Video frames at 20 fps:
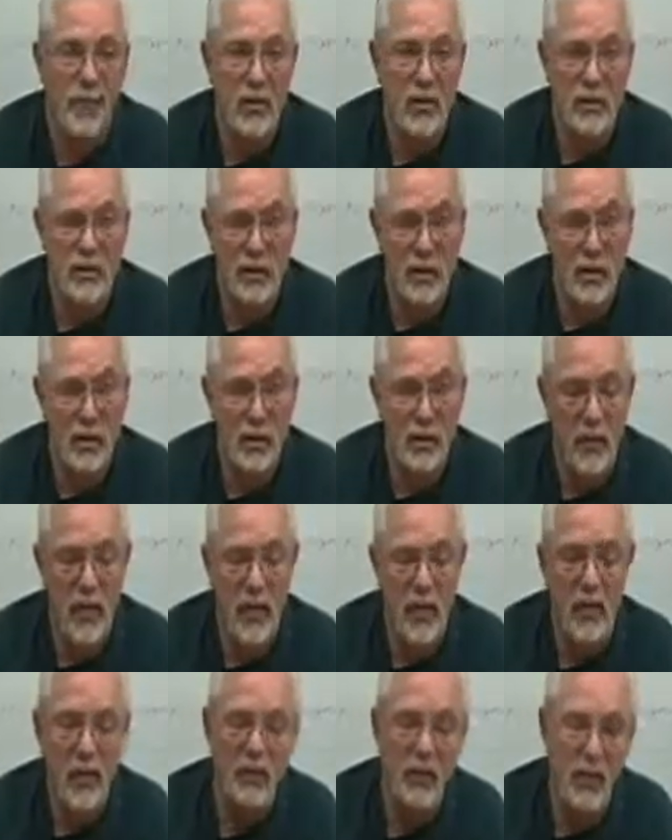So it's a
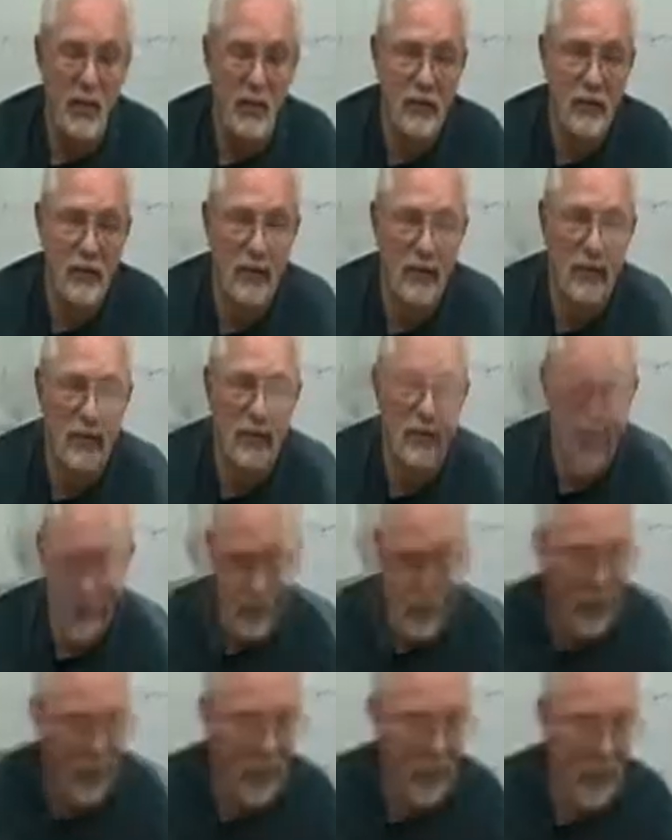matter of preference,
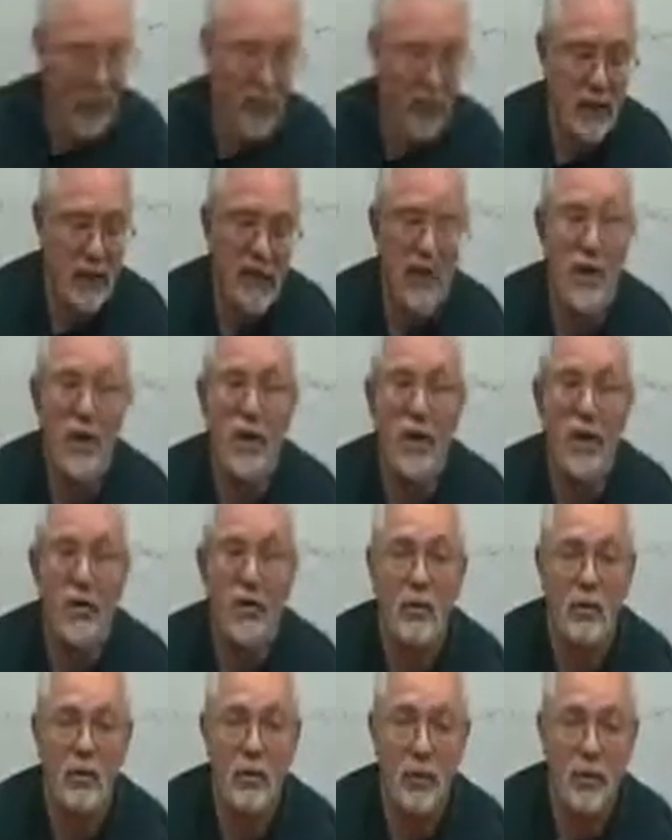but a clean
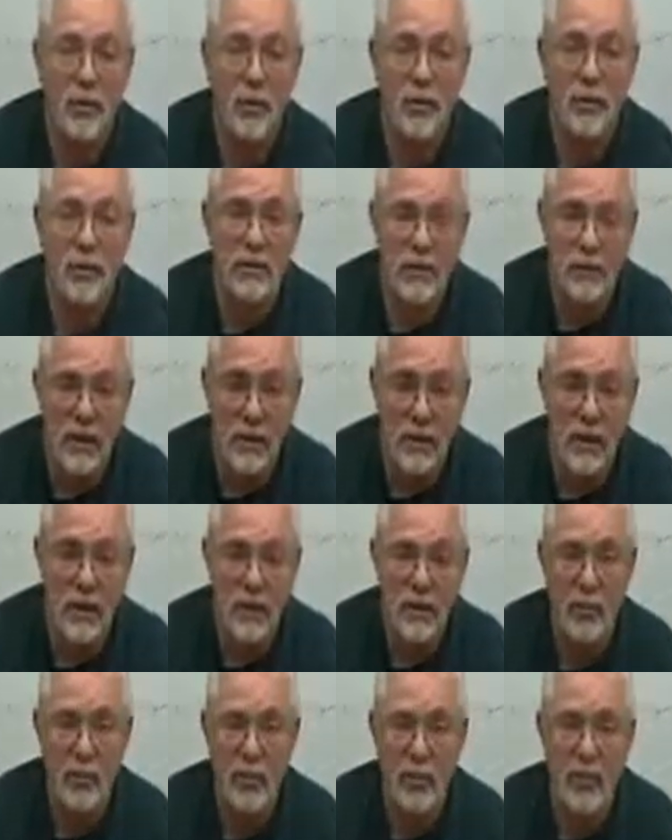dog will of course
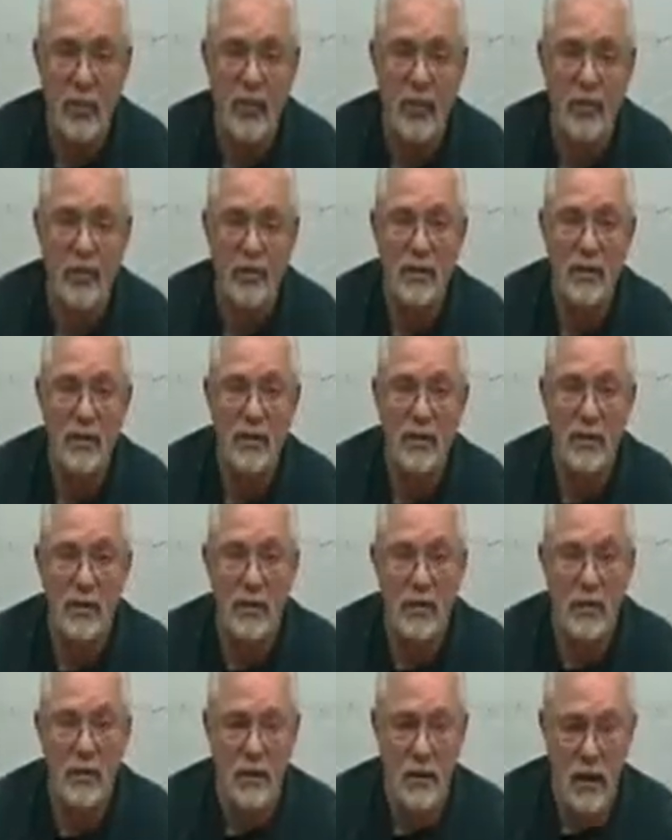keep your blades
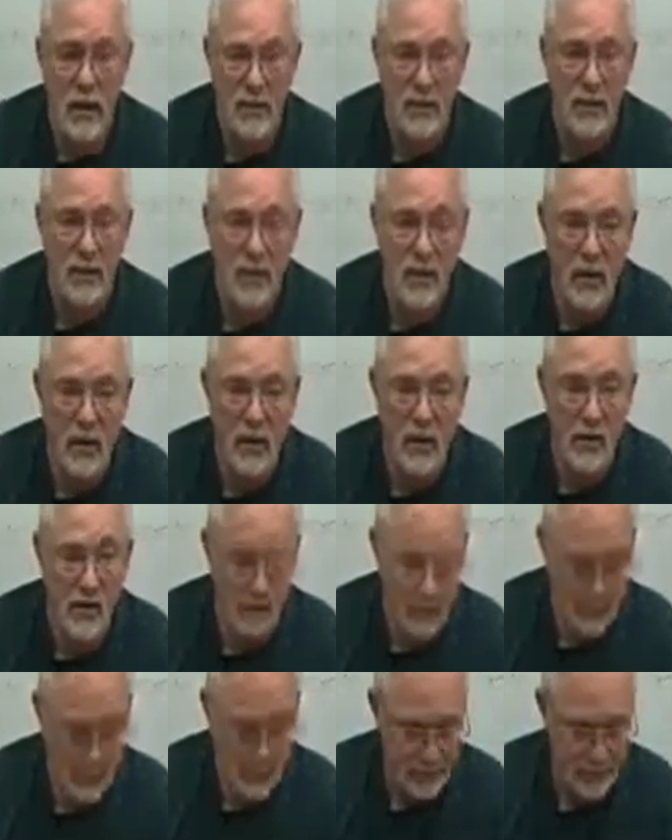lasting
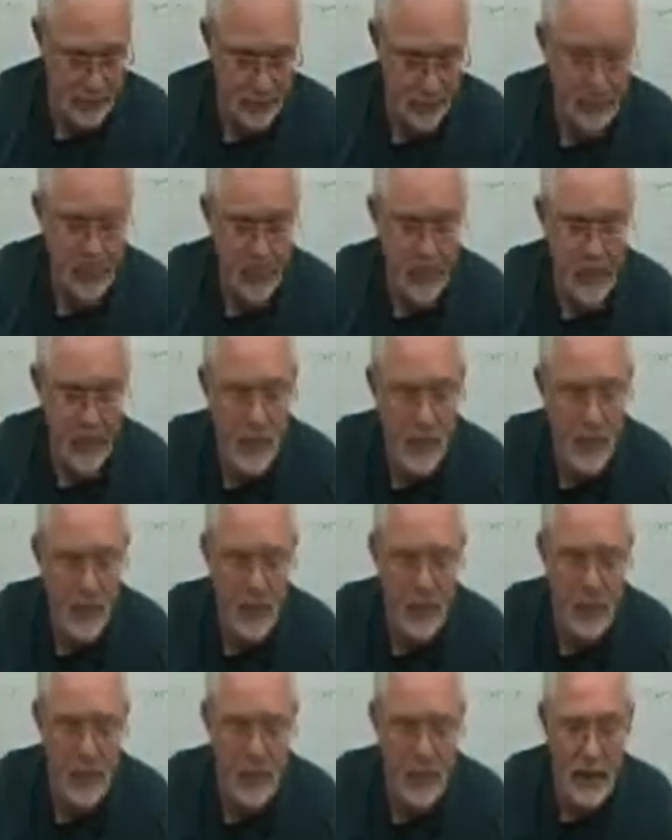longer.
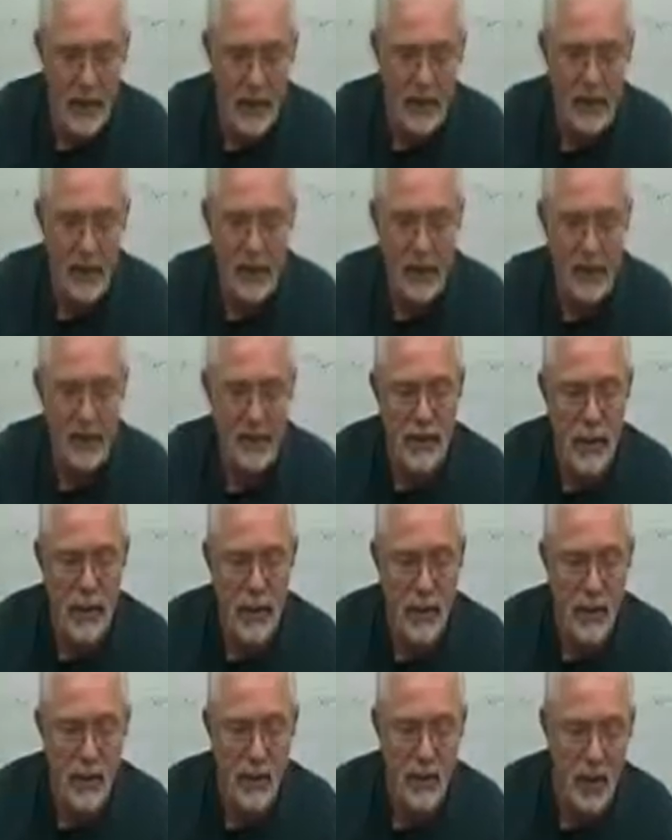Again, it's
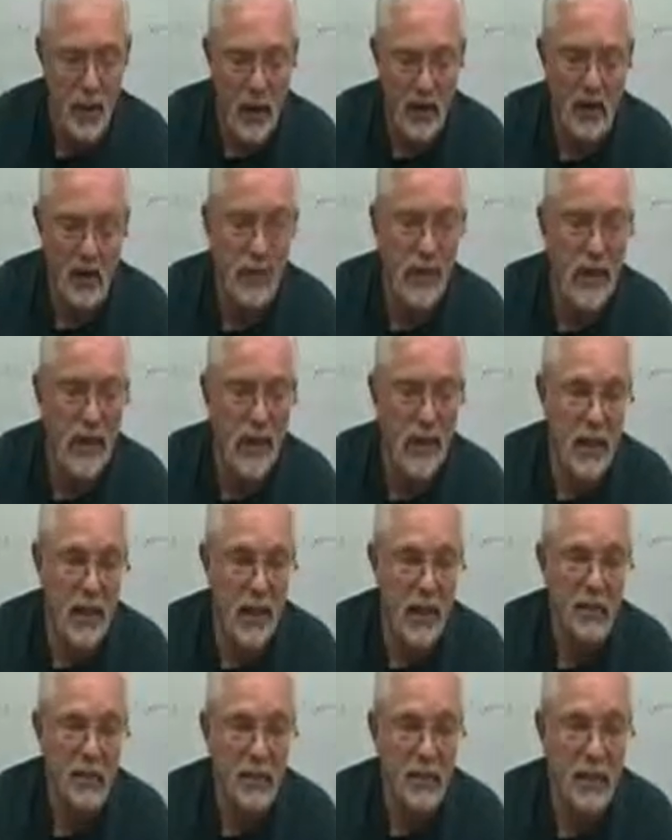how well you take
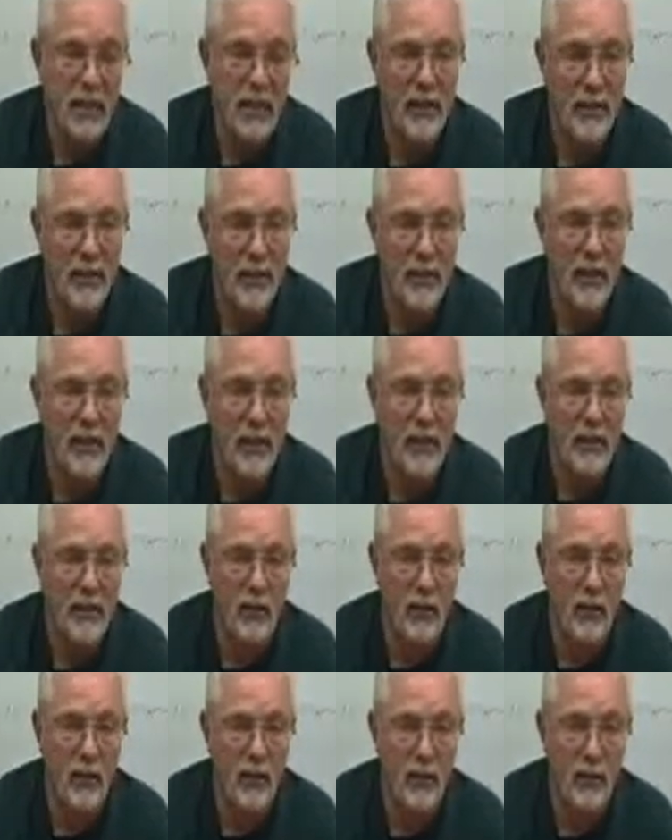care of your blades too that
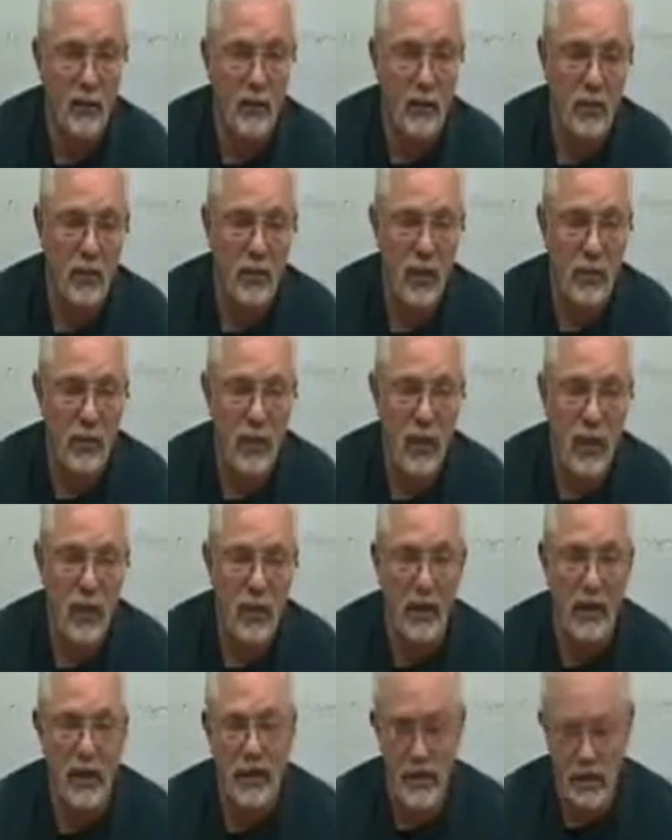will
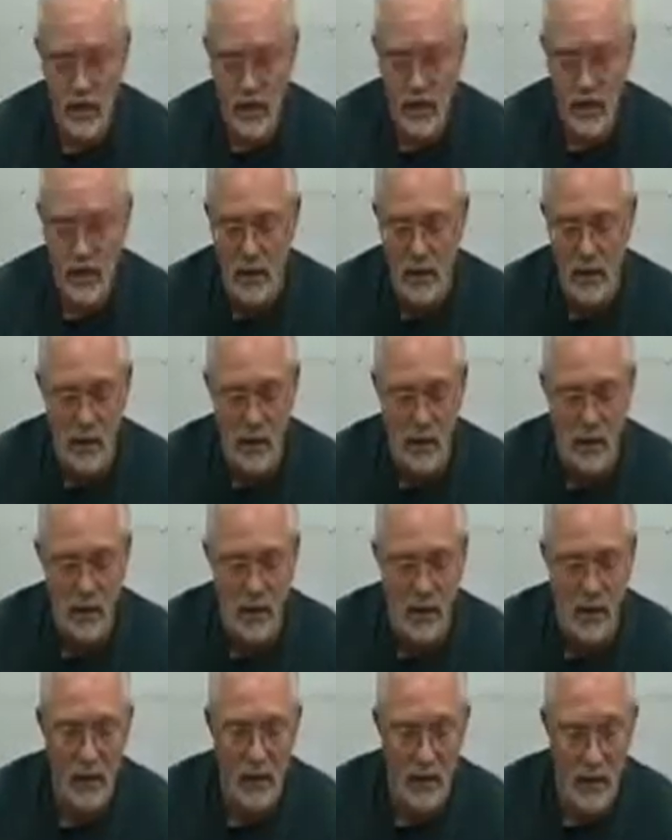create
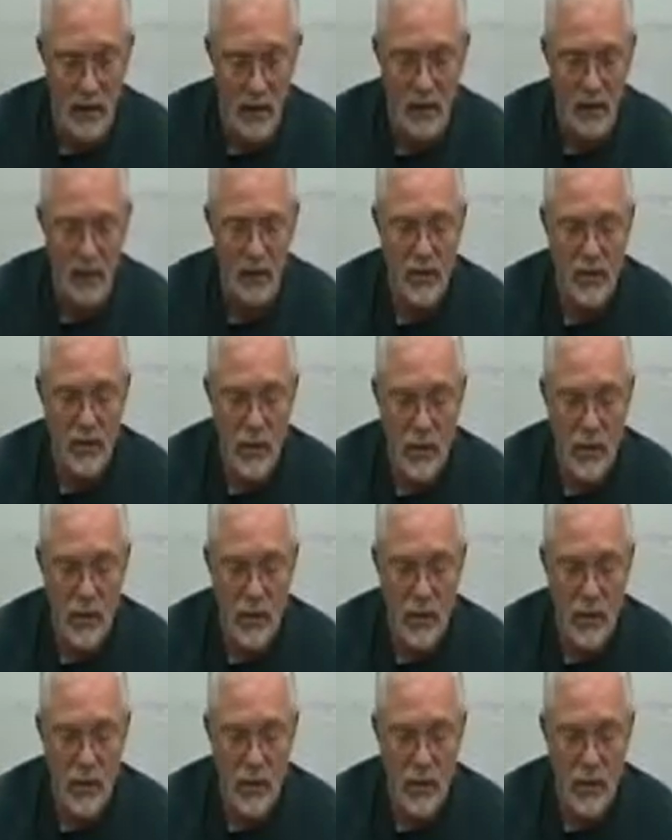a longer